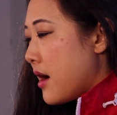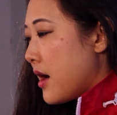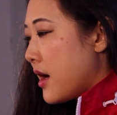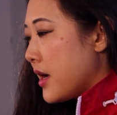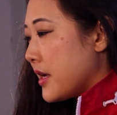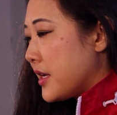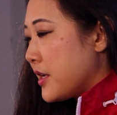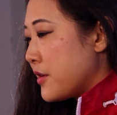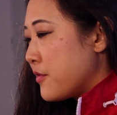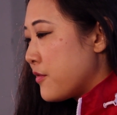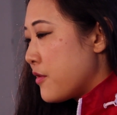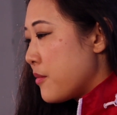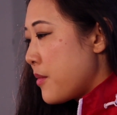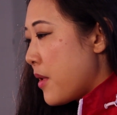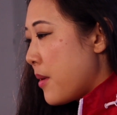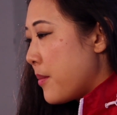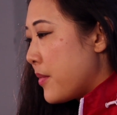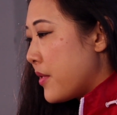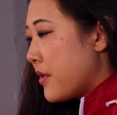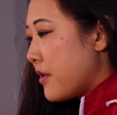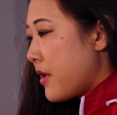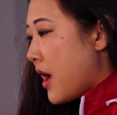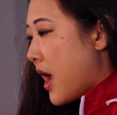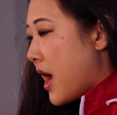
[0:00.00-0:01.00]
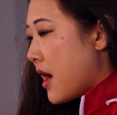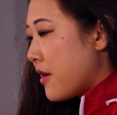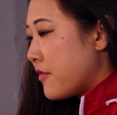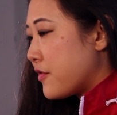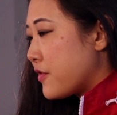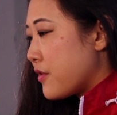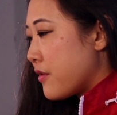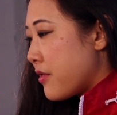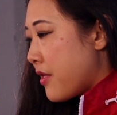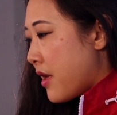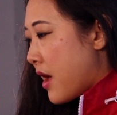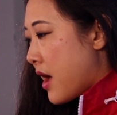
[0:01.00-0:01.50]
I can remember
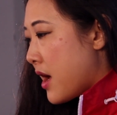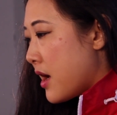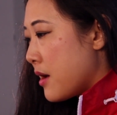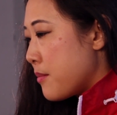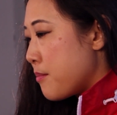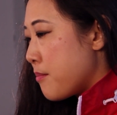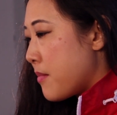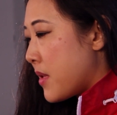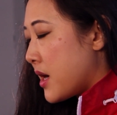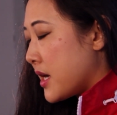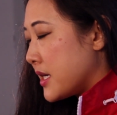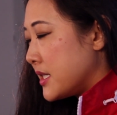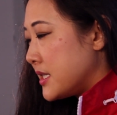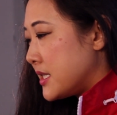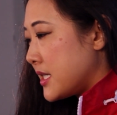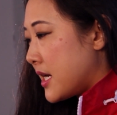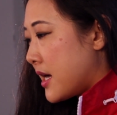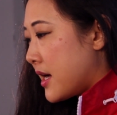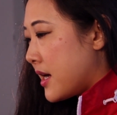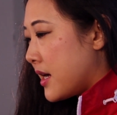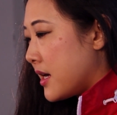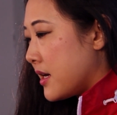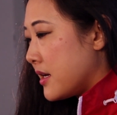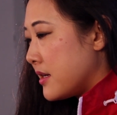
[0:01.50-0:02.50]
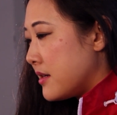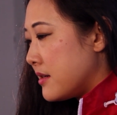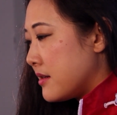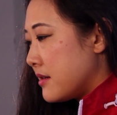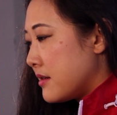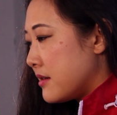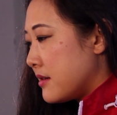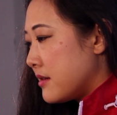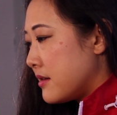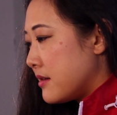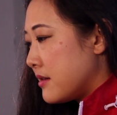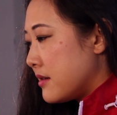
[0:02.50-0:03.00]
after that, my dad
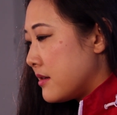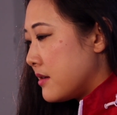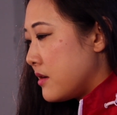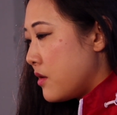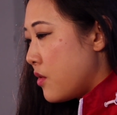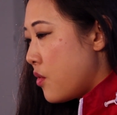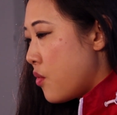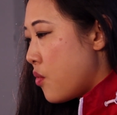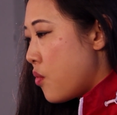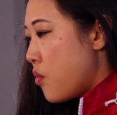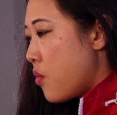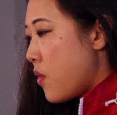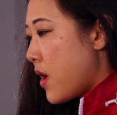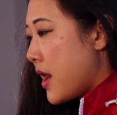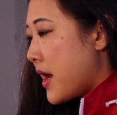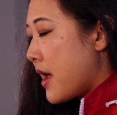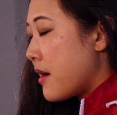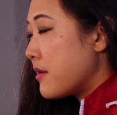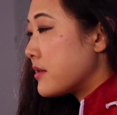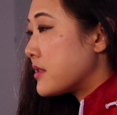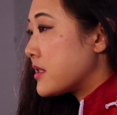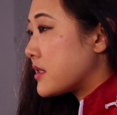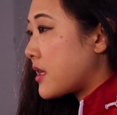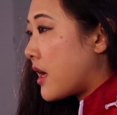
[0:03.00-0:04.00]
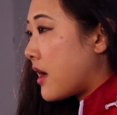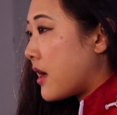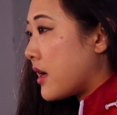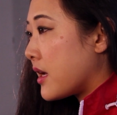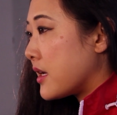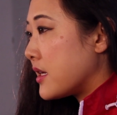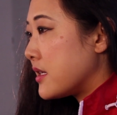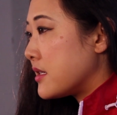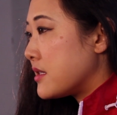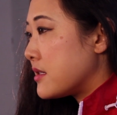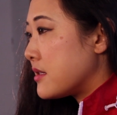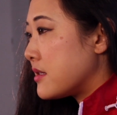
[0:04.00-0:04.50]
went
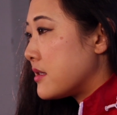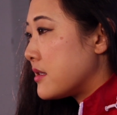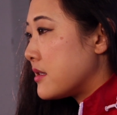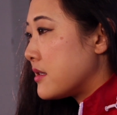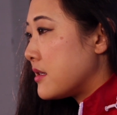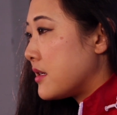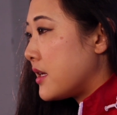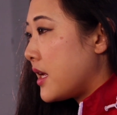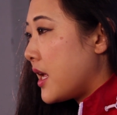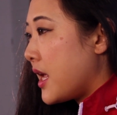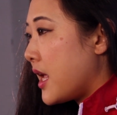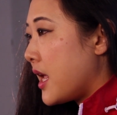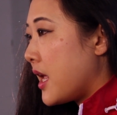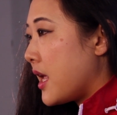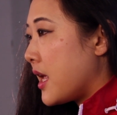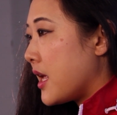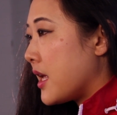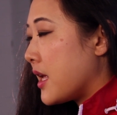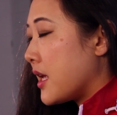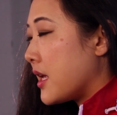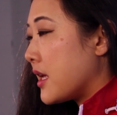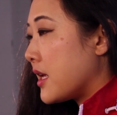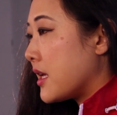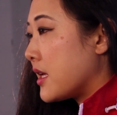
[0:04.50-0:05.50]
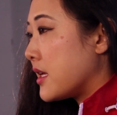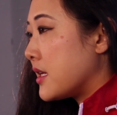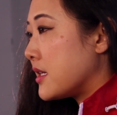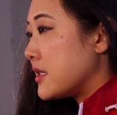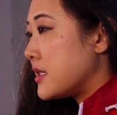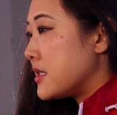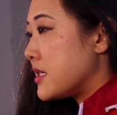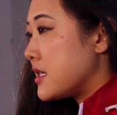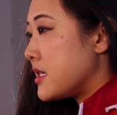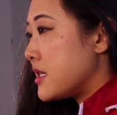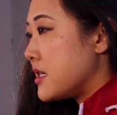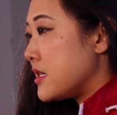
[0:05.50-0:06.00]
outside
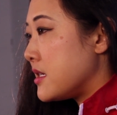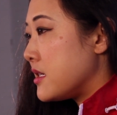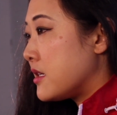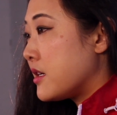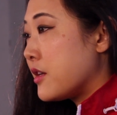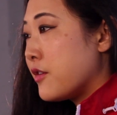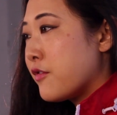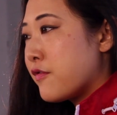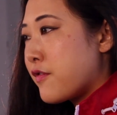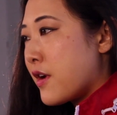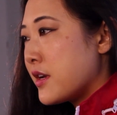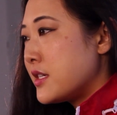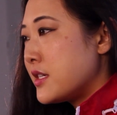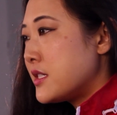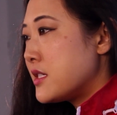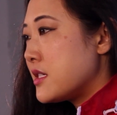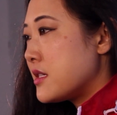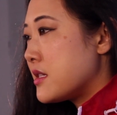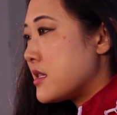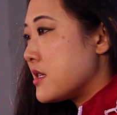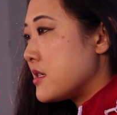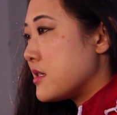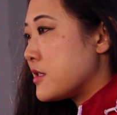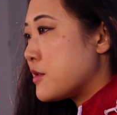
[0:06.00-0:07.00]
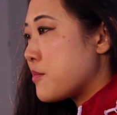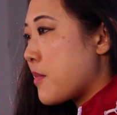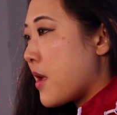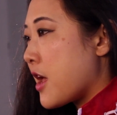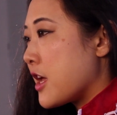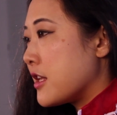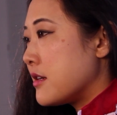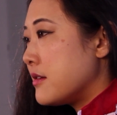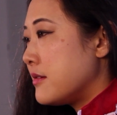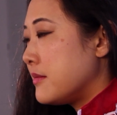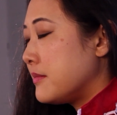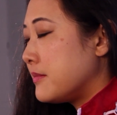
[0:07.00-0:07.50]
and he confronted these
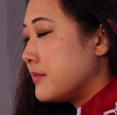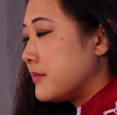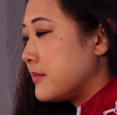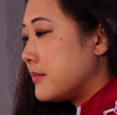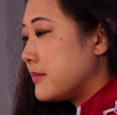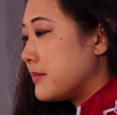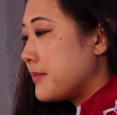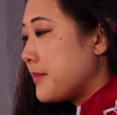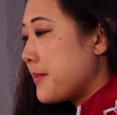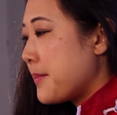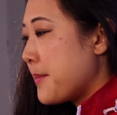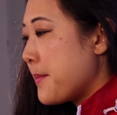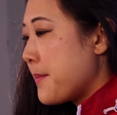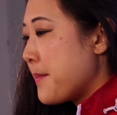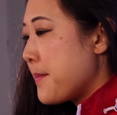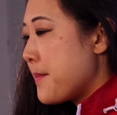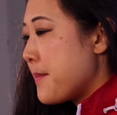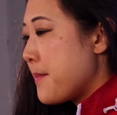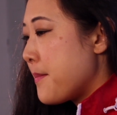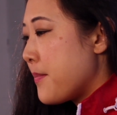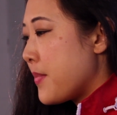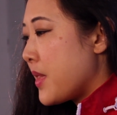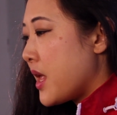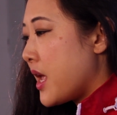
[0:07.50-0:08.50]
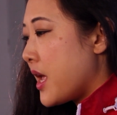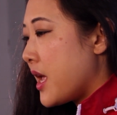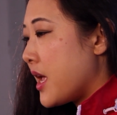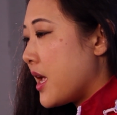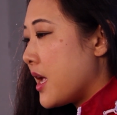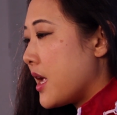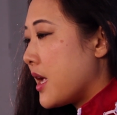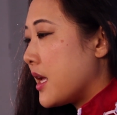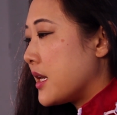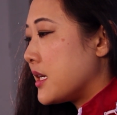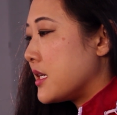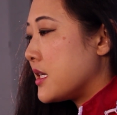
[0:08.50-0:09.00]
men,
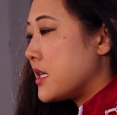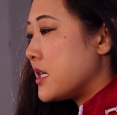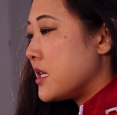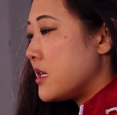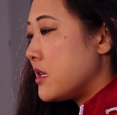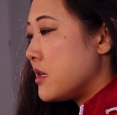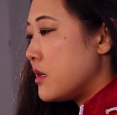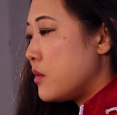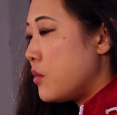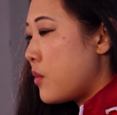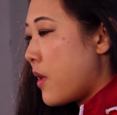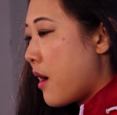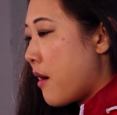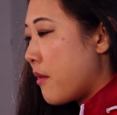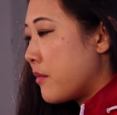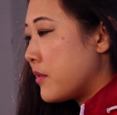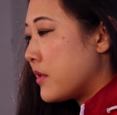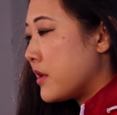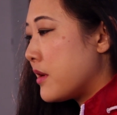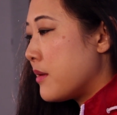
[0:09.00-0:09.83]
and he wound